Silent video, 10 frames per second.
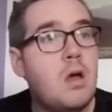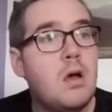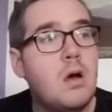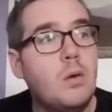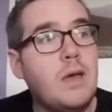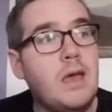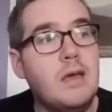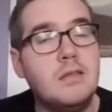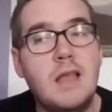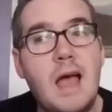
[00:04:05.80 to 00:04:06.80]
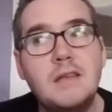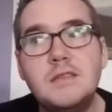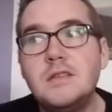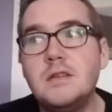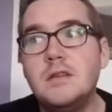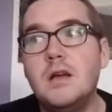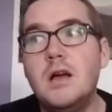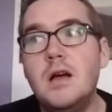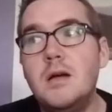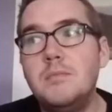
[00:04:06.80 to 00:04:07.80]
Okay, and last,
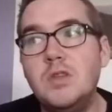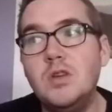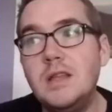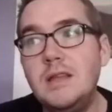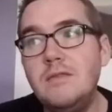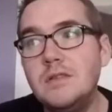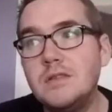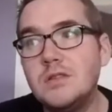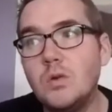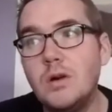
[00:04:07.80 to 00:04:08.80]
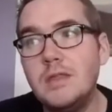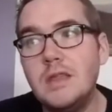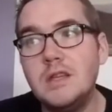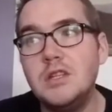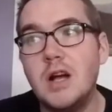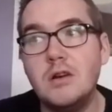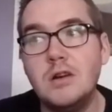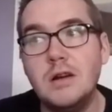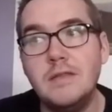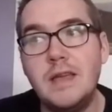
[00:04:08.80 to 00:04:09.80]
you can even sort the
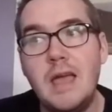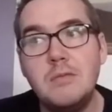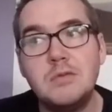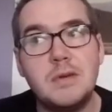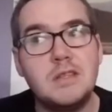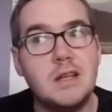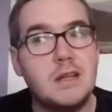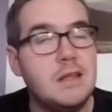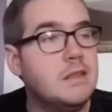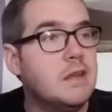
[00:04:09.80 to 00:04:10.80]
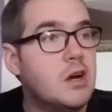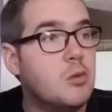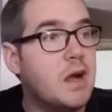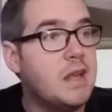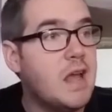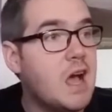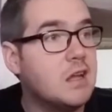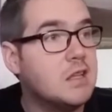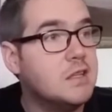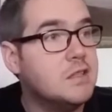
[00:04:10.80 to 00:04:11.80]
genre of the games by selecting the narrow by
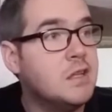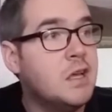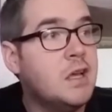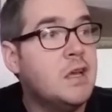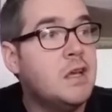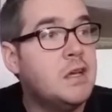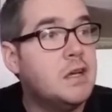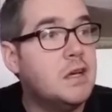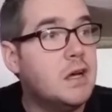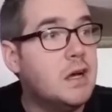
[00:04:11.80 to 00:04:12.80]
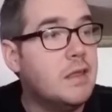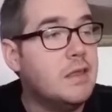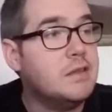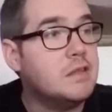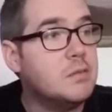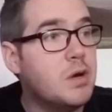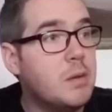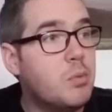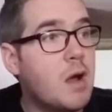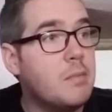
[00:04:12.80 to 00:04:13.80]
tag list. This is a pretty
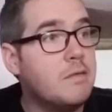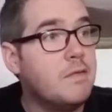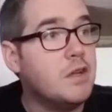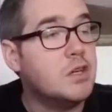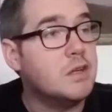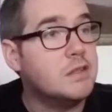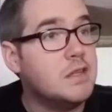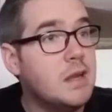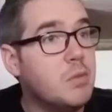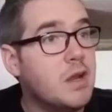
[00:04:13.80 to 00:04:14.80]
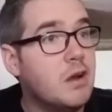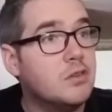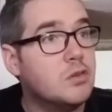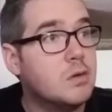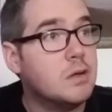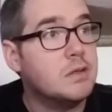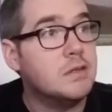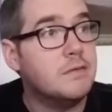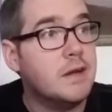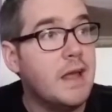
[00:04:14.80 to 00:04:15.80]
prominent feature on Steam, but it also works in
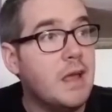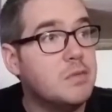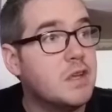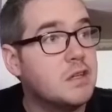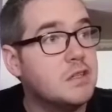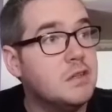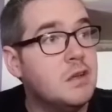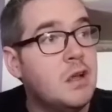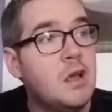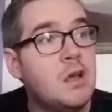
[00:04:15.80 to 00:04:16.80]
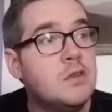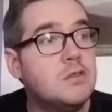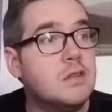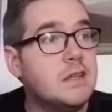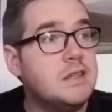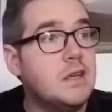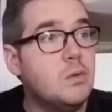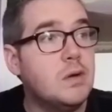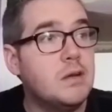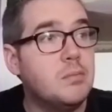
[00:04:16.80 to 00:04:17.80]
the free game section. So let's say you
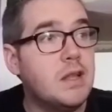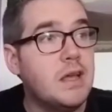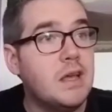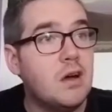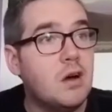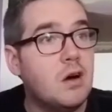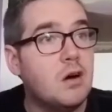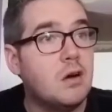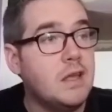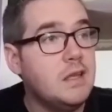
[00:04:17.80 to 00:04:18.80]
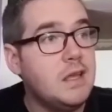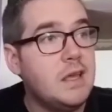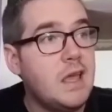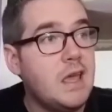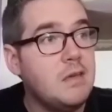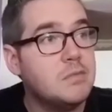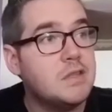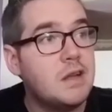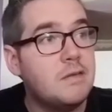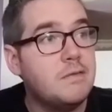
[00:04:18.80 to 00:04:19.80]
wanted to play all indie games
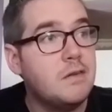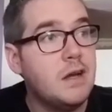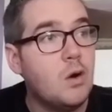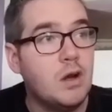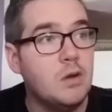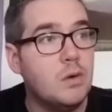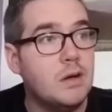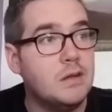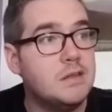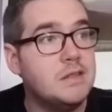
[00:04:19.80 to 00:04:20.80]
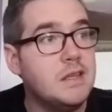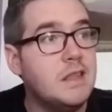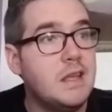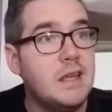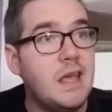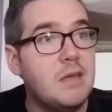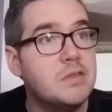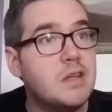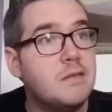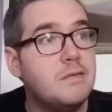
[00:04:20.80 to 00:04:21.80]
that are free, or you want to see the indie games
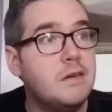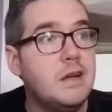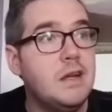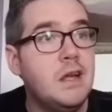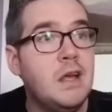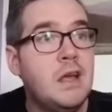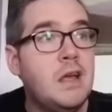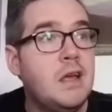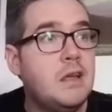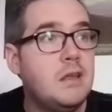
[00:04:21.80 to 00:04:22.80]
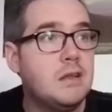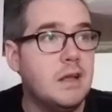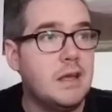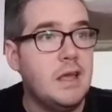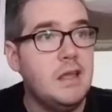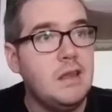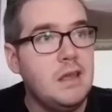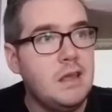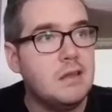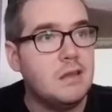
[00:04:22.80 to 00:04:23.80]
that are free. Click
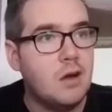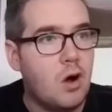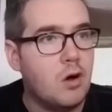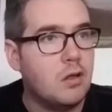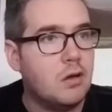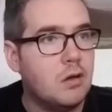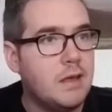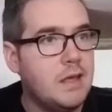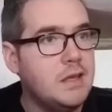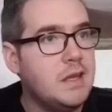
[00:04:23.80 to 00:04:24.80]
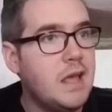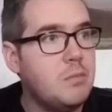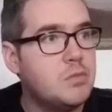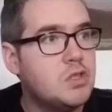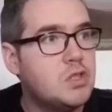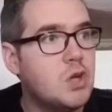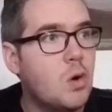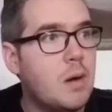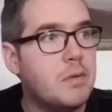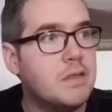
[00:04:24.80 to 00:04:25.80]
indie and all indie games
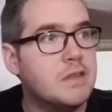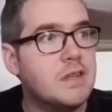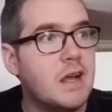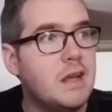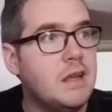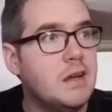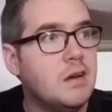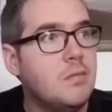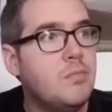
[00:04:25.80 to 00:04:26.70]
show up on the side here.